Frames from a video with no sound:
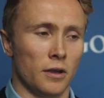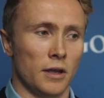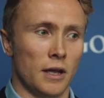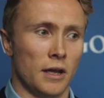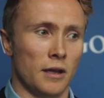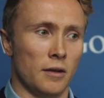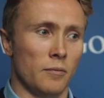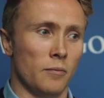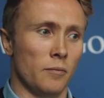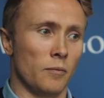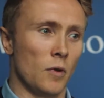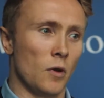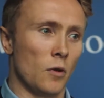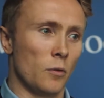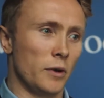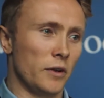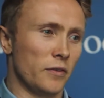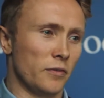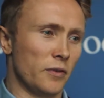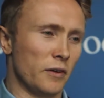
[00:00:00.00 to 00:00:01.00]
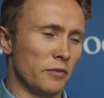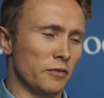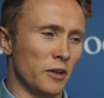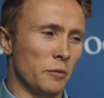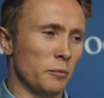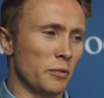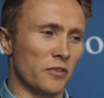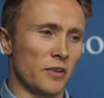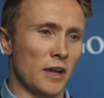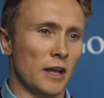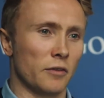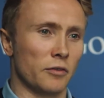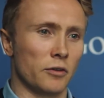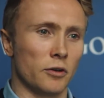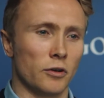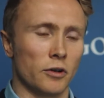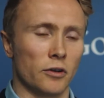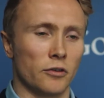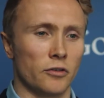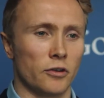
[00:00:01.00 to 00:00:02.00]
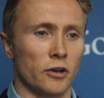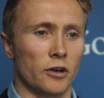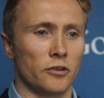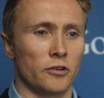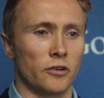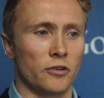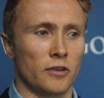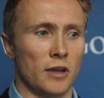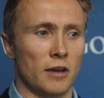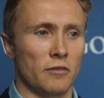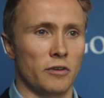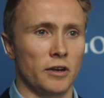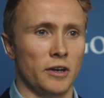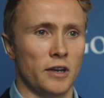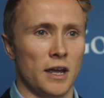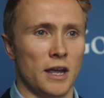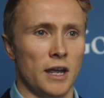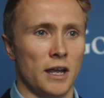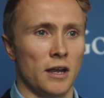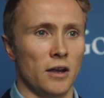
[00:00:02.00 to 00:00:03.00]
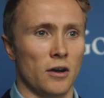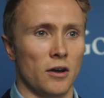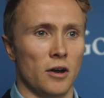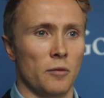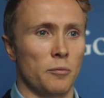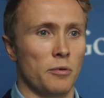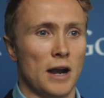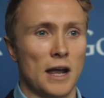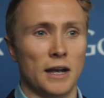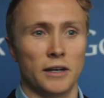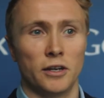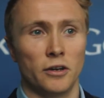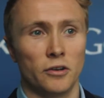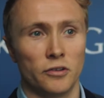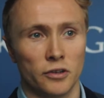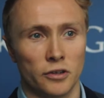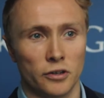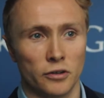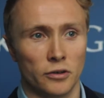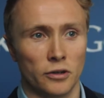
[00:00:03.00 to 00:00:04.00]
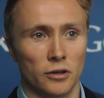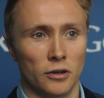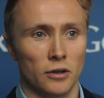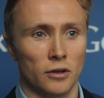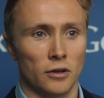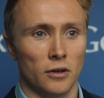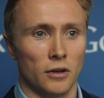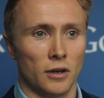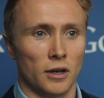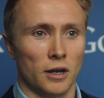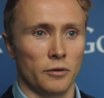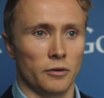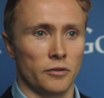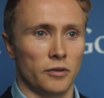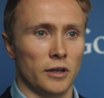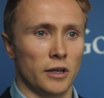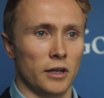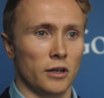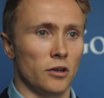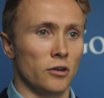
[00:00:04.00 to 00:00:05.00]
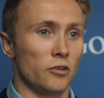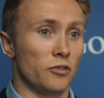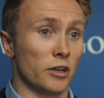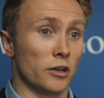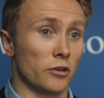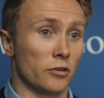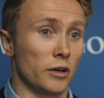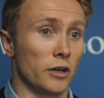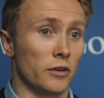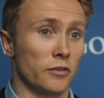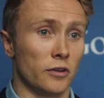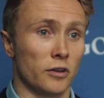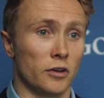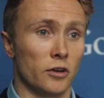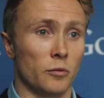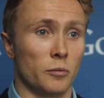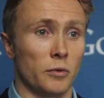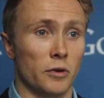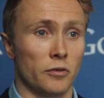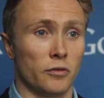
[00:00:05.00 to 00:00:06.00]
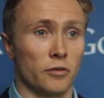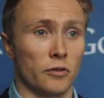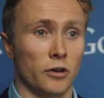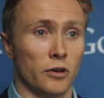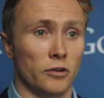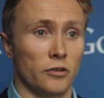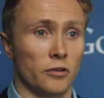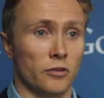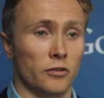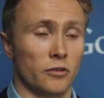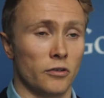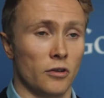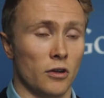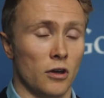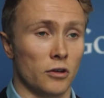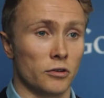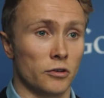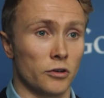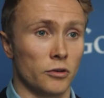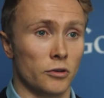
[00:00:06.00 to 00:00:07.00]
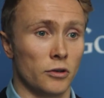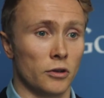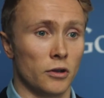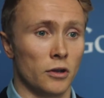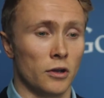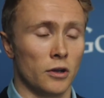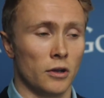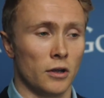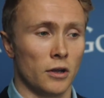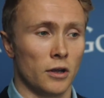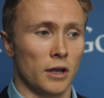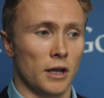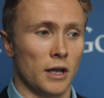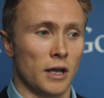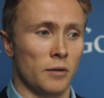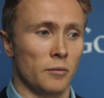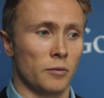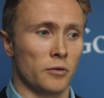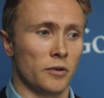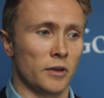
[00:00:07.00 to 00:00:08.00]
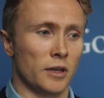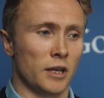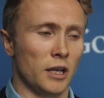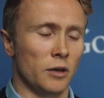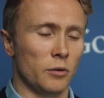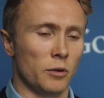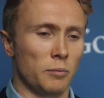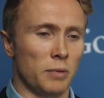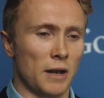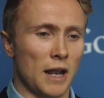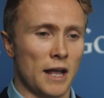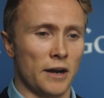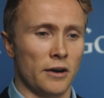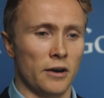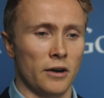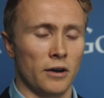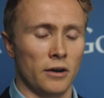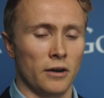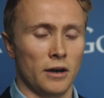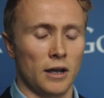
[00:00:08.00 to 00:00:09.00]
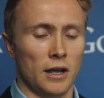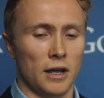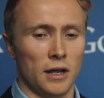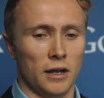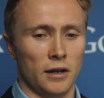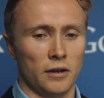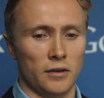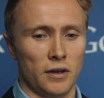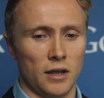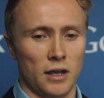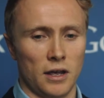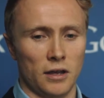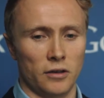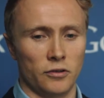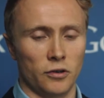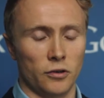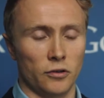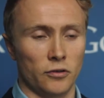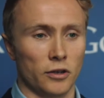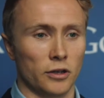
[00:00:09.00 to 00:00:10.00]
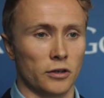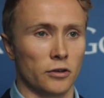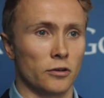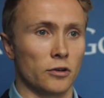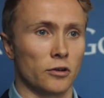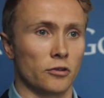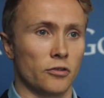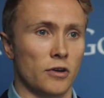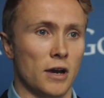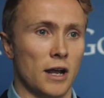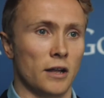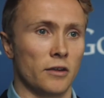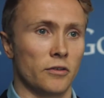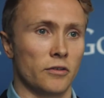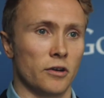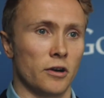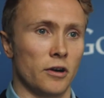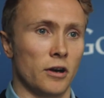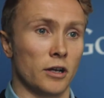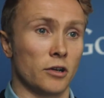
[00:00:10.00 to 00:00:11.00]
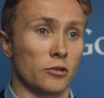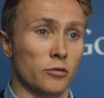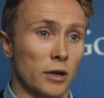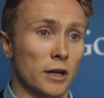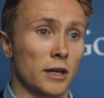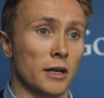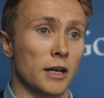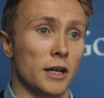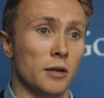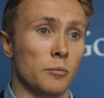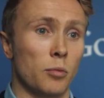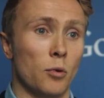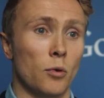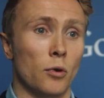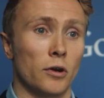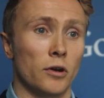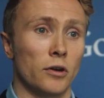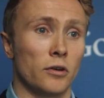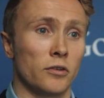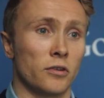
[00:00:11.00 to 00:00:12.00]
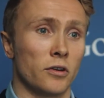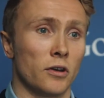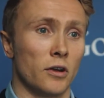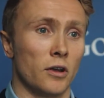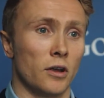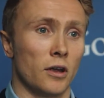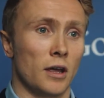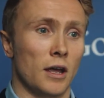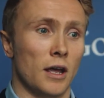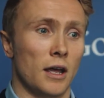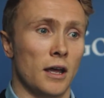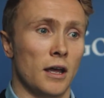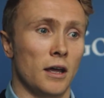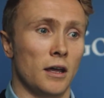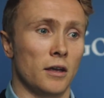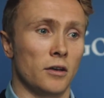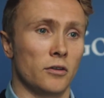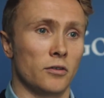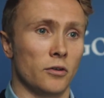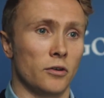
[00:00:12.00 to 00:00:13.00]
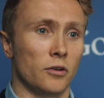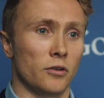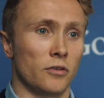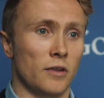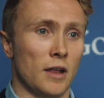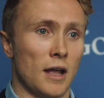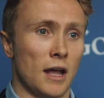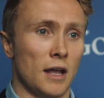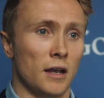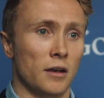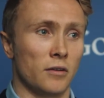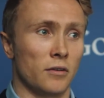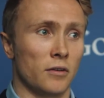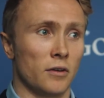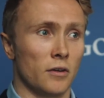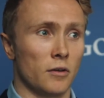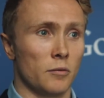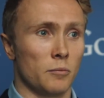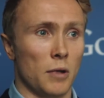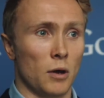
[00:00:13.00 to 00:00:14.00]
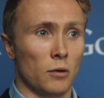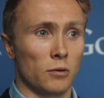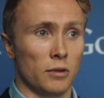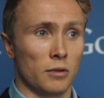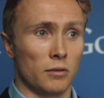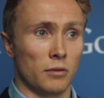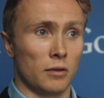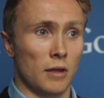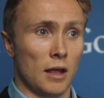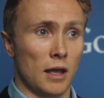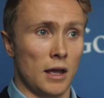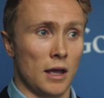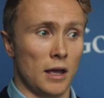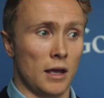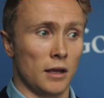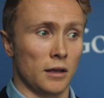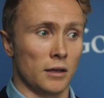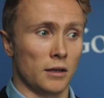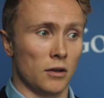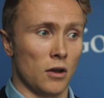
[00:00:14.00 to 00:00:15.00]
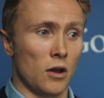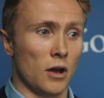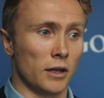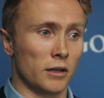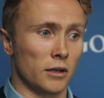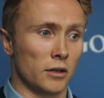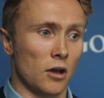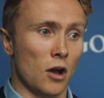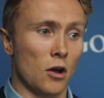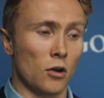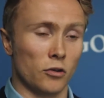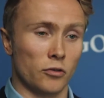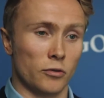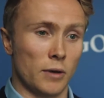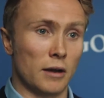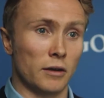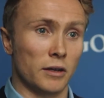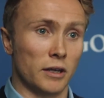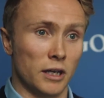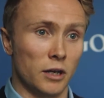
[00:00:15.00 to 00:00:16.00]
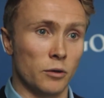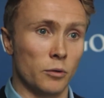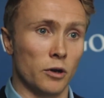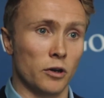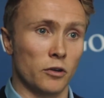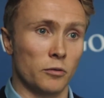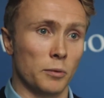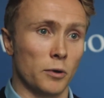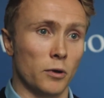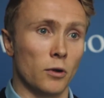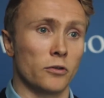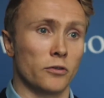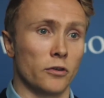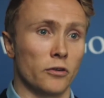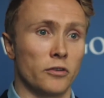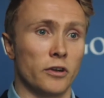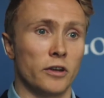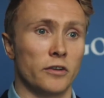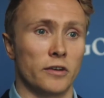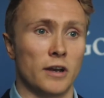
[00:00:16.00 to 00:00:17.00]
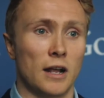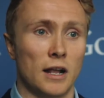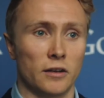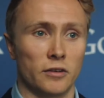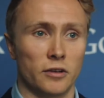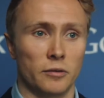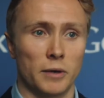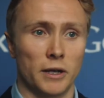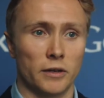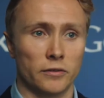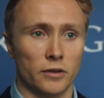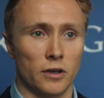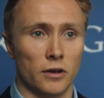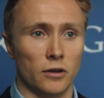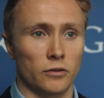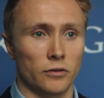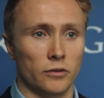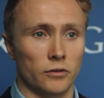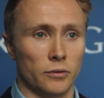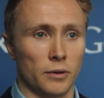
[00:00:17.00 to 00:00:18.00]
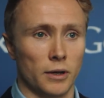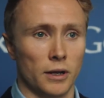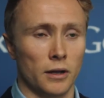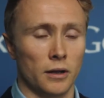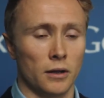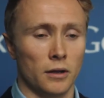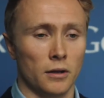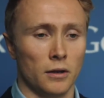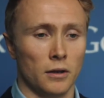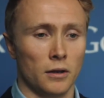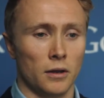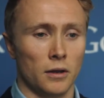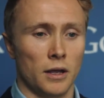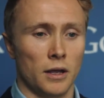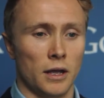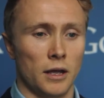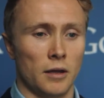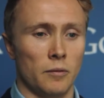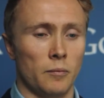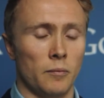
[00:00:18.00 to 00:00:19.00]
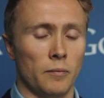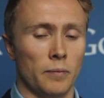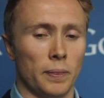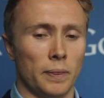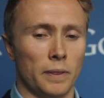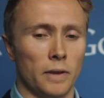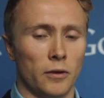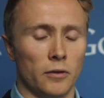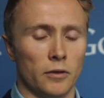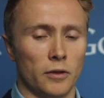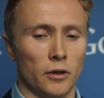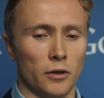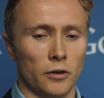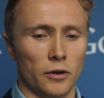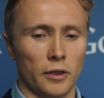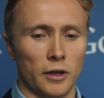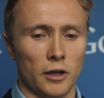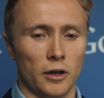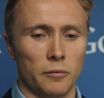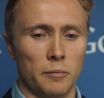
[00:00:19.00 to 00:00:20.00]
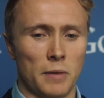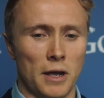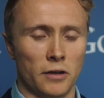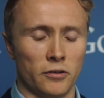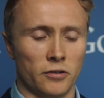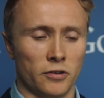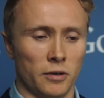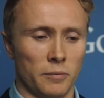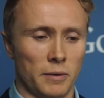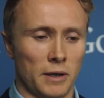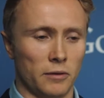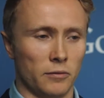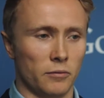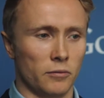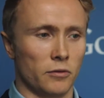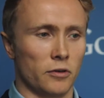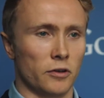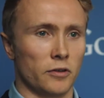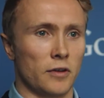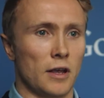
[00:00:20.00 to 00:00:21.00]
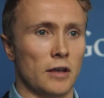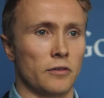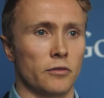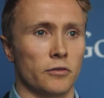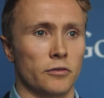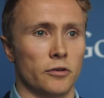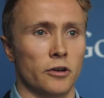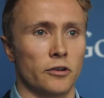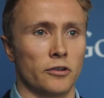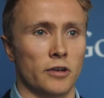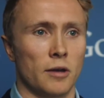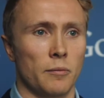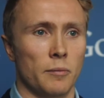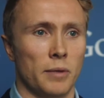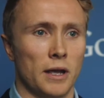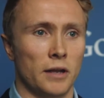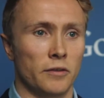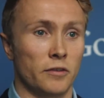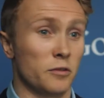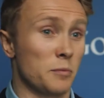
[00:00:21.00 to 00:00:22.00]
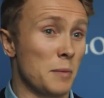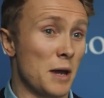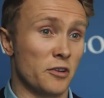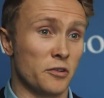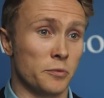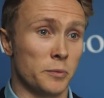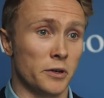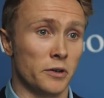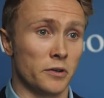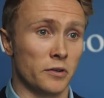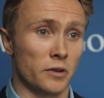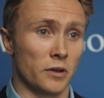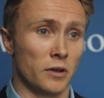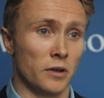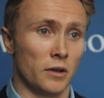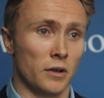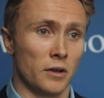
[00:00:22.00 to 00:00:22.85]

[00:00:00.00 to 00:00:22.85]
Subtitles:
15% of Google searches every day are brand new to Google. We're seeing a huge increase in the number of searches on Google. So the Keyword Planner and tools like Google Trends are like critically important to understand both client goals around keywords, but also seasonality-based goals as well. The other thing I'd mention about successful search campaigns is measurement.